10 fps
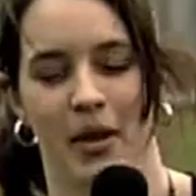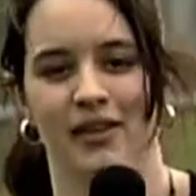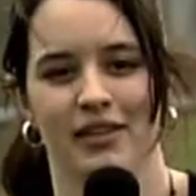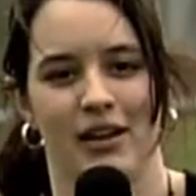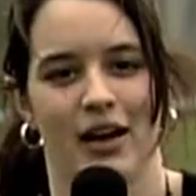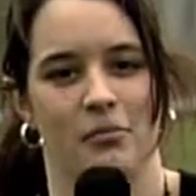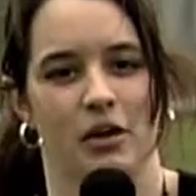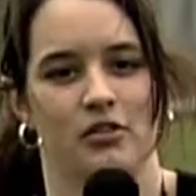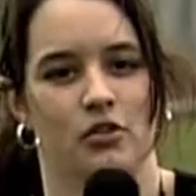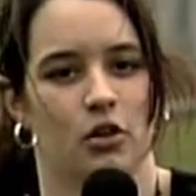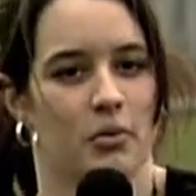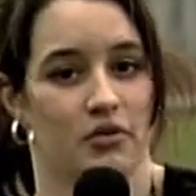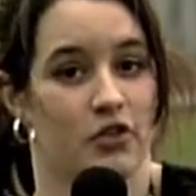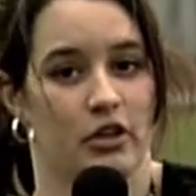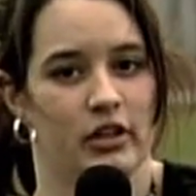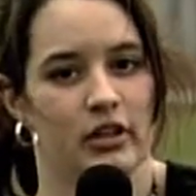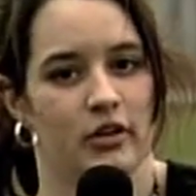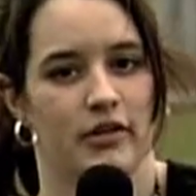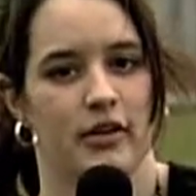Penn State hadn't made the tournament for years.